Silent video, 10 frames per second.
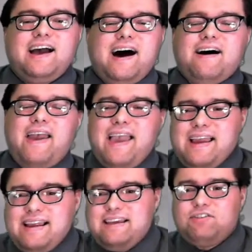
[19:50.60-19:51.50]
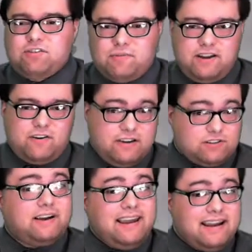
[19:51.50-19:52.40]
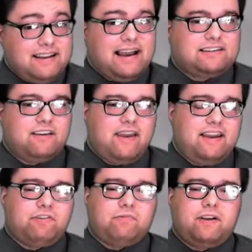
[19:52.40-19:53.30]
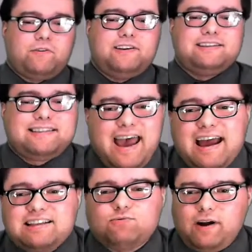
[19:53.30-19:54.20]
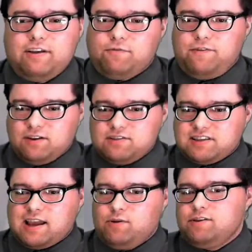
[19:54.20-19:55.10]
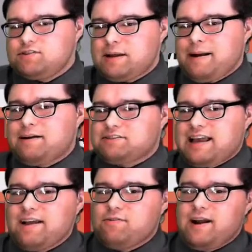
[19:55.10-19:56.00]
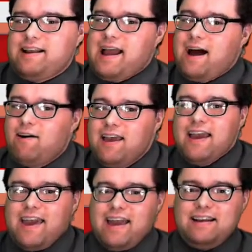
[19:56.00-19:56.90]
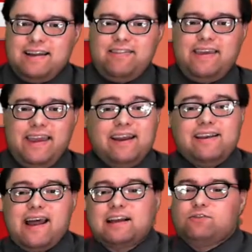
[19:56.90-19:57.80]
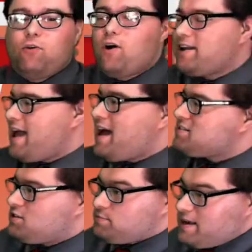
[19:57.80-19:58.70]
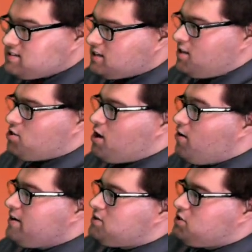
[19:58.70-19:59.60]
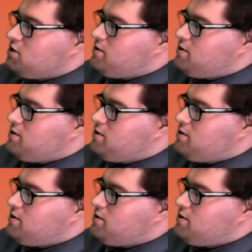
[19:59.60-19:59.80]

of 83 degrees, or a heat index of 83 degrees. That's what it feels like when you step outside right now. And the heat index forecast is basically showing it to you